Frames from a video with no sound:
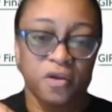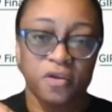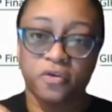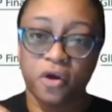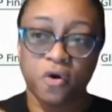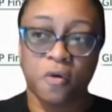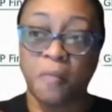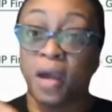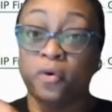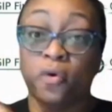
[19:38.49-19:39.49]

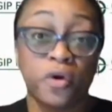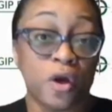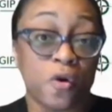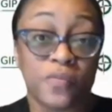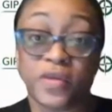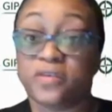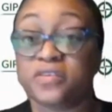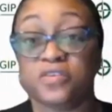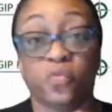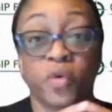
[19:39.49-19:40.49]
minority-owned
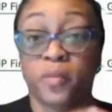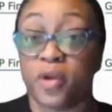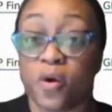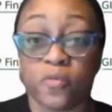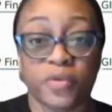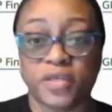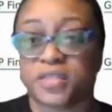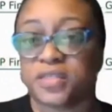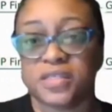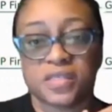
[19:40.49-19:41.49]
businesses, women-owned
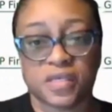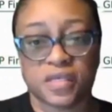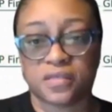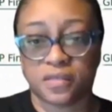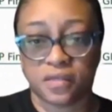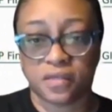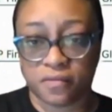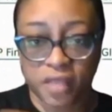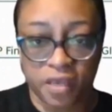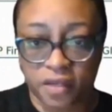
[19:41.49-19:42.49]
businesses, things of
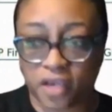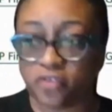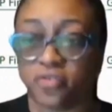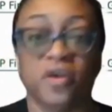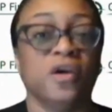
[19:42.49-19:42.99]
that nature.